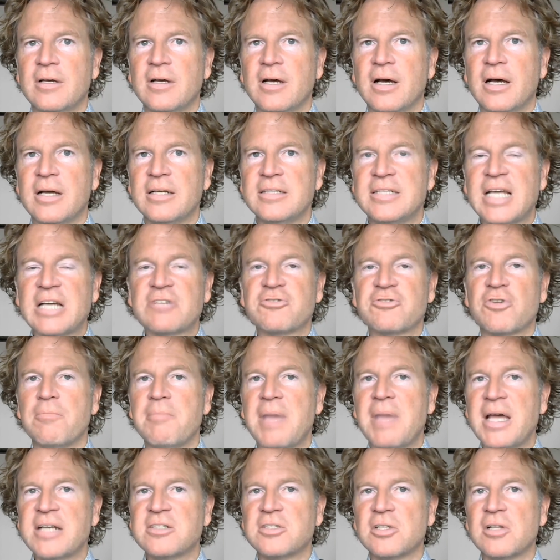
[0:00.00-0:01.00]

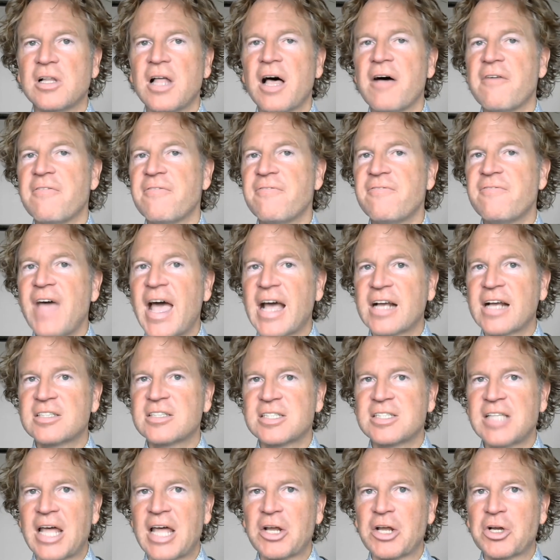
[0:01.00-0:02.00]
detrimental effects
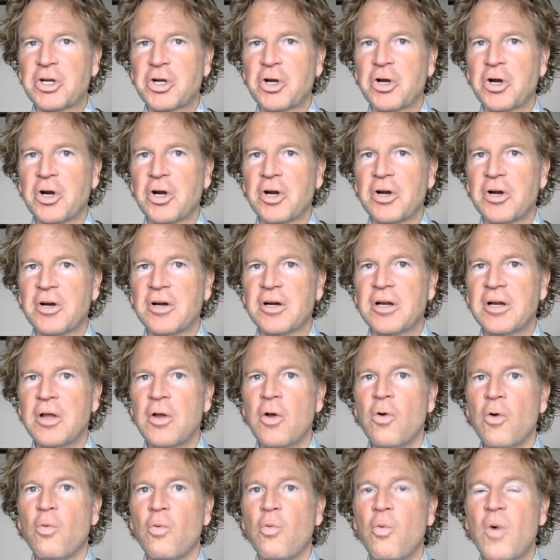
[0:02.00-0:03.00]
that occur
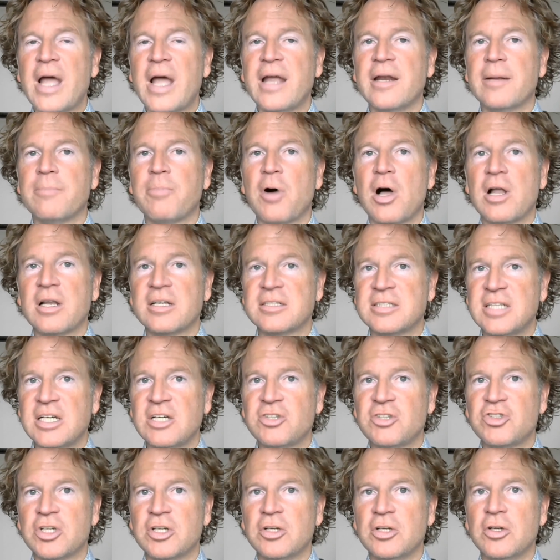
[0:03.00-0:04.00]
when a
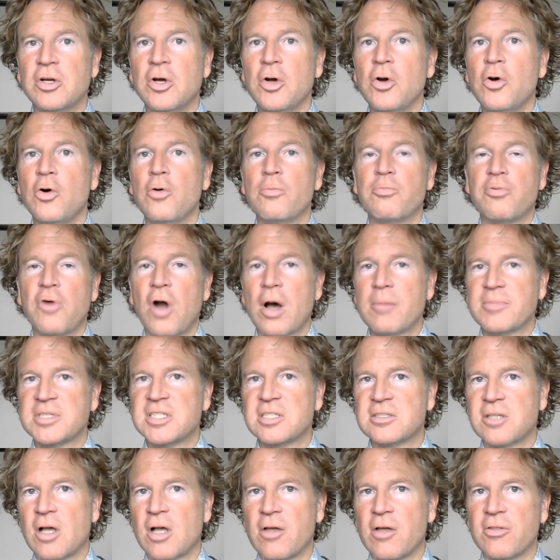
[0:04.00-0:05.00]
politician who
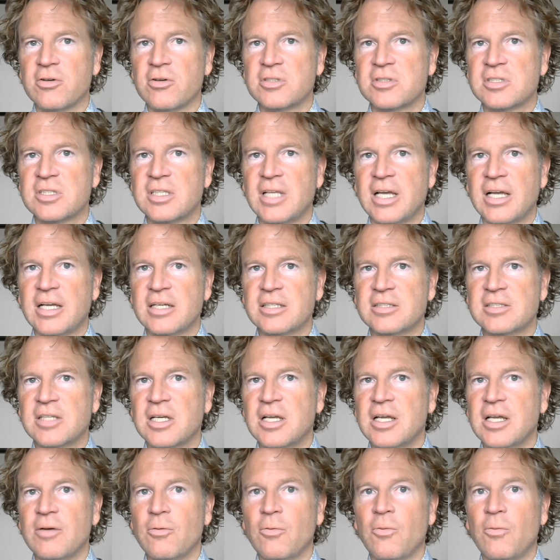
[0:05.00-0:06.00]
promises all those things,
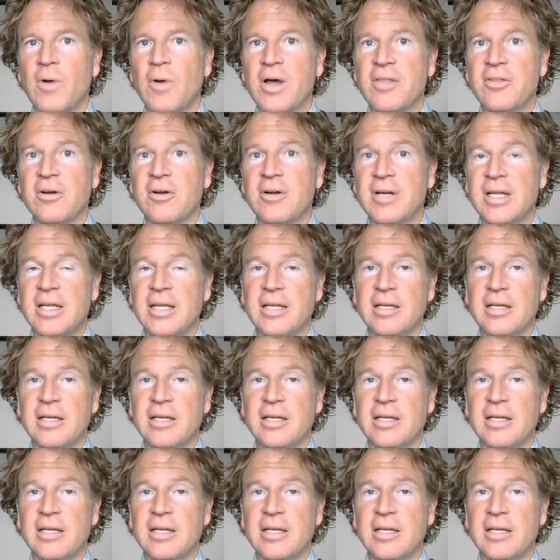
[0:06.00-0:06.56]
whether